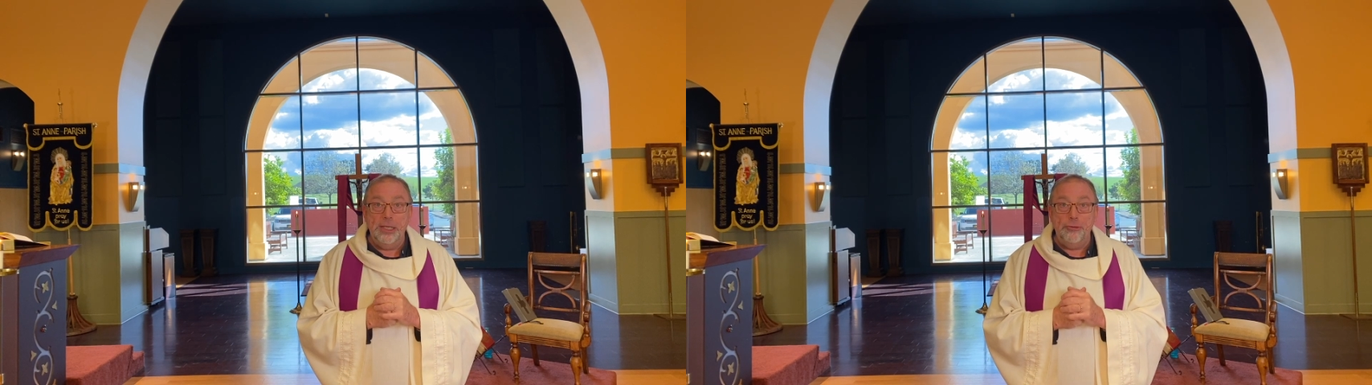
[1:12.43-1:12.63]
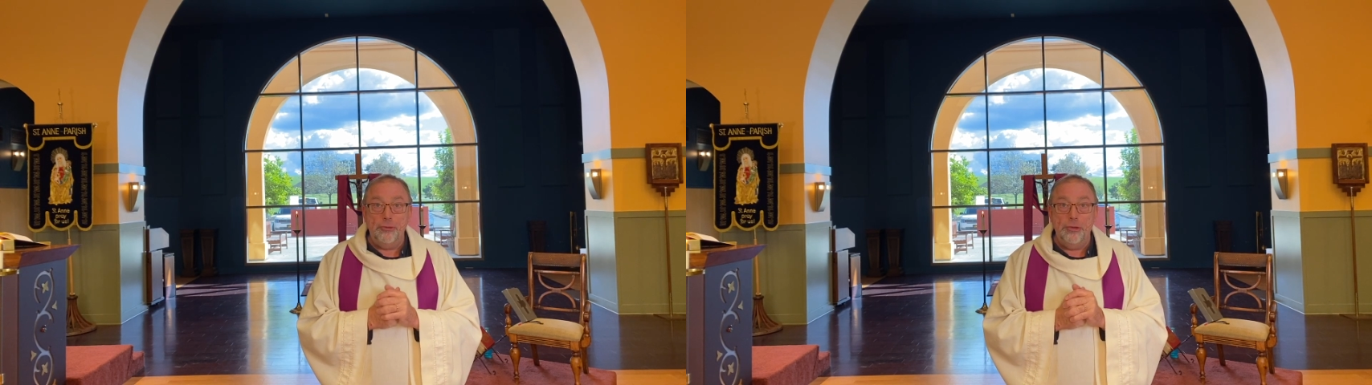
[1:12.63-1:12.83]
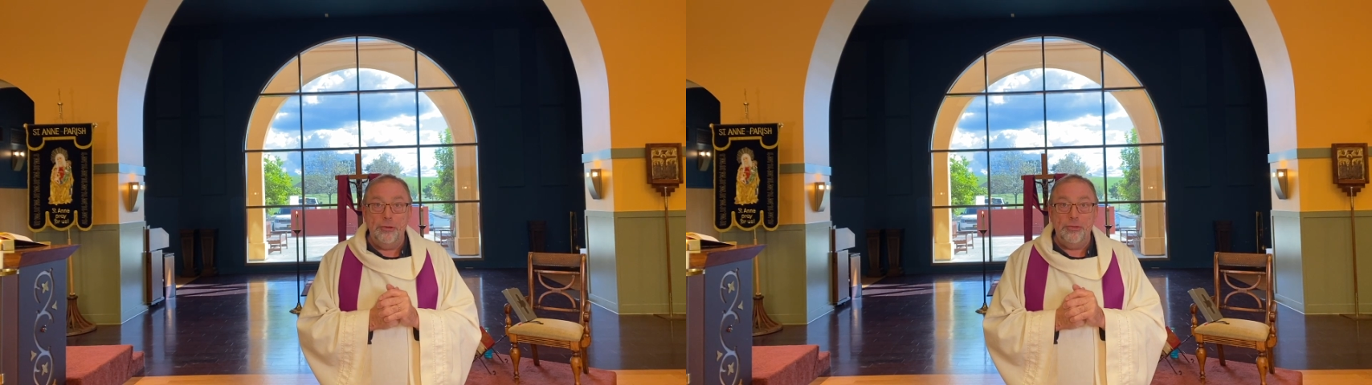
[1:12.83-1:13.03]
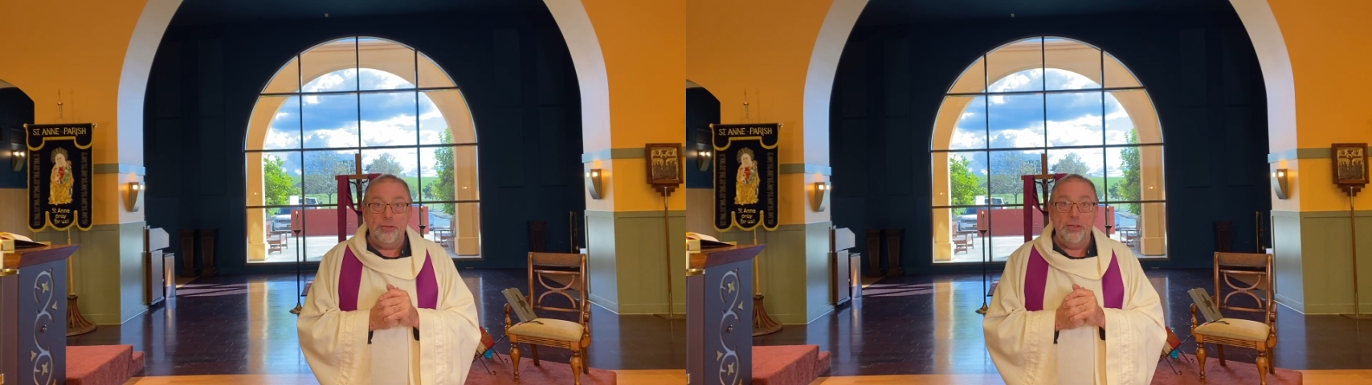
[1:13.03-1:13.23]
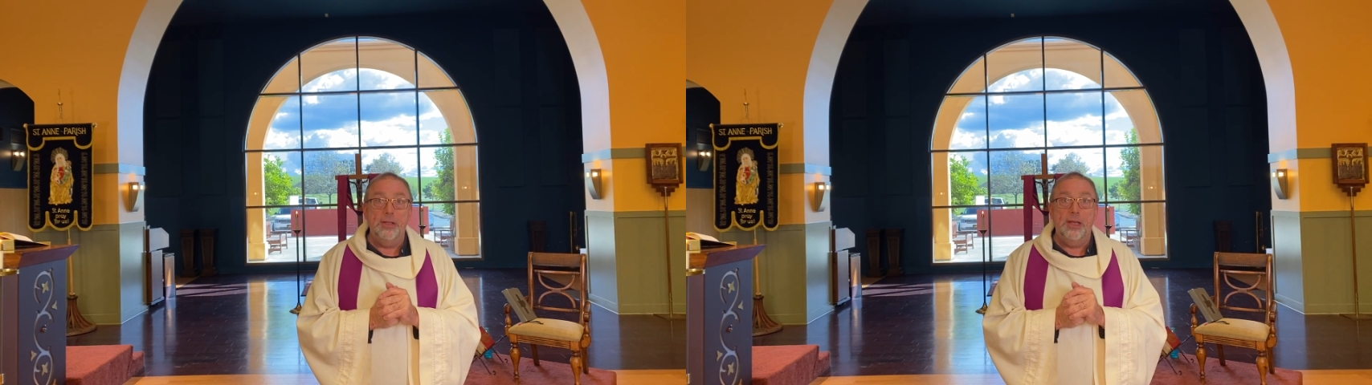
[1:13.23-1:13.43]
Anne
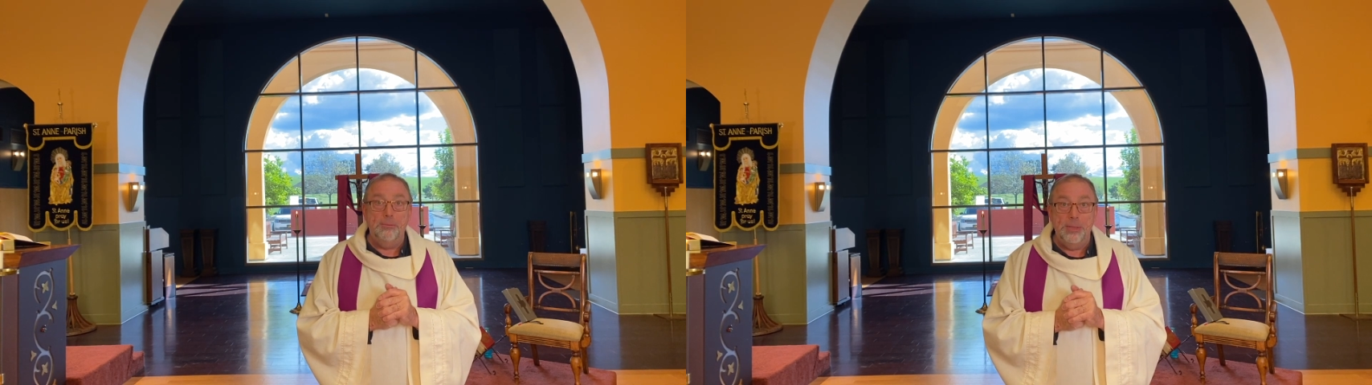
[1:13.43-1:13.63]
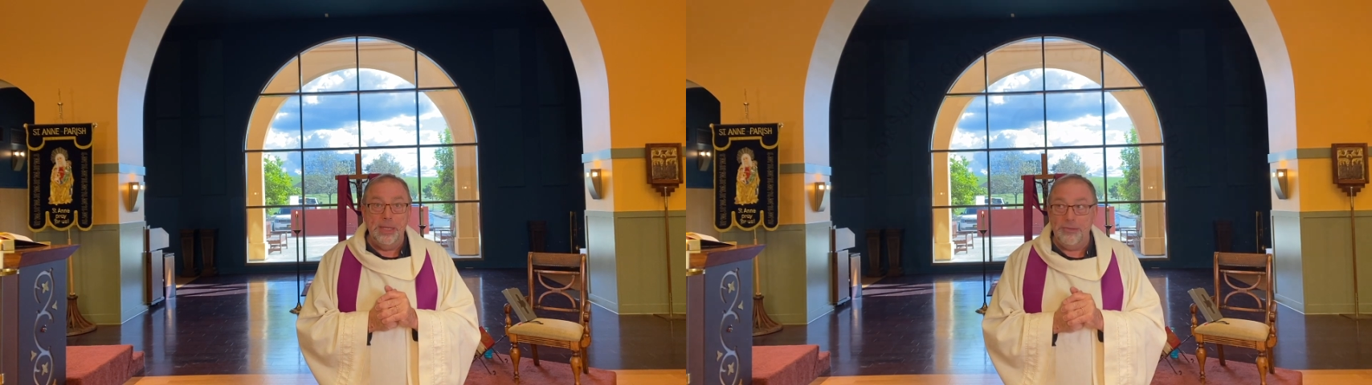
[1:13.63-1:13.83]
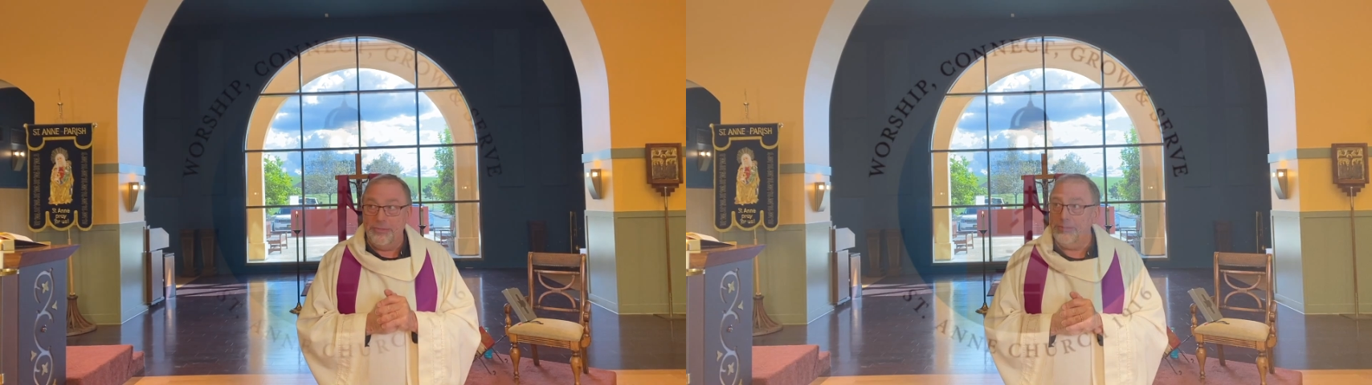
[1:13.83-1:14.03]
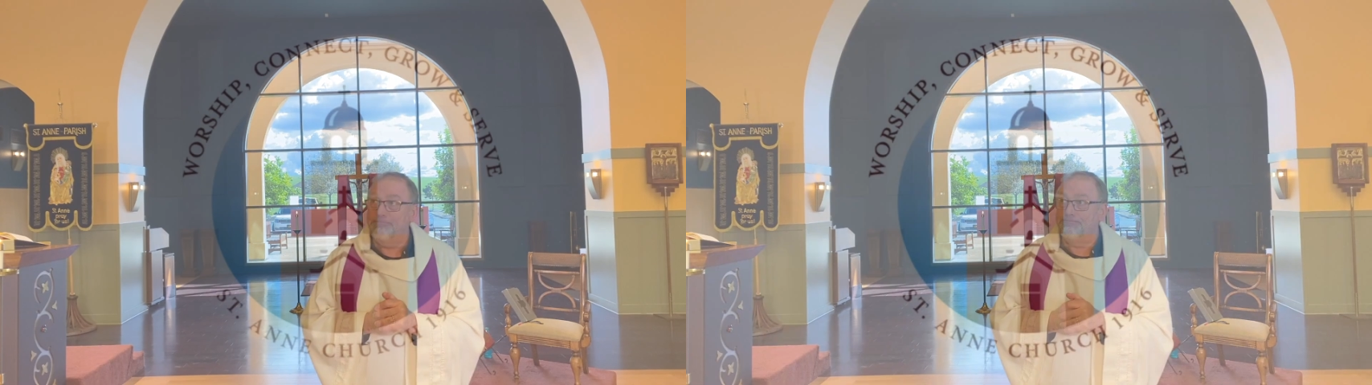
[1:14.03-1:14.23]
Church. God bless.